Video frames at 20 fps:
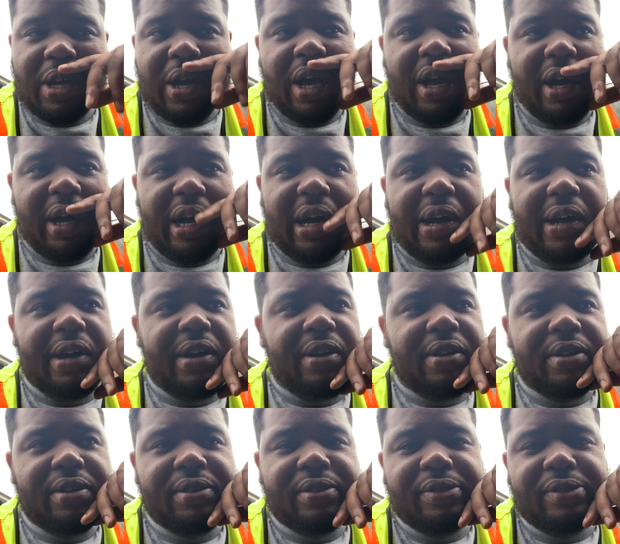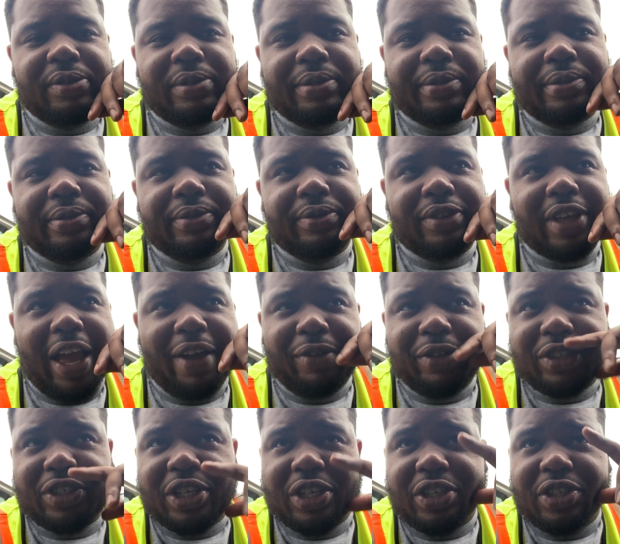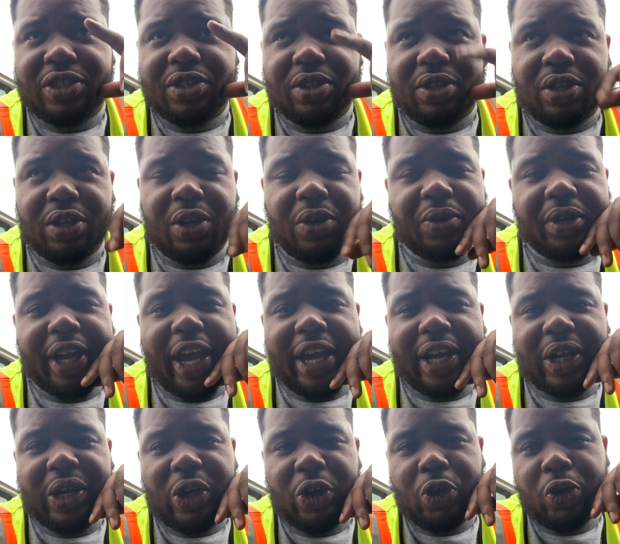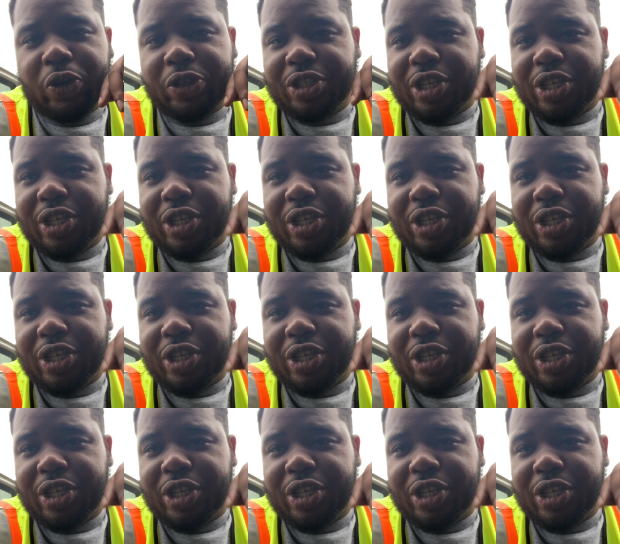Uh, Ever since it got cold,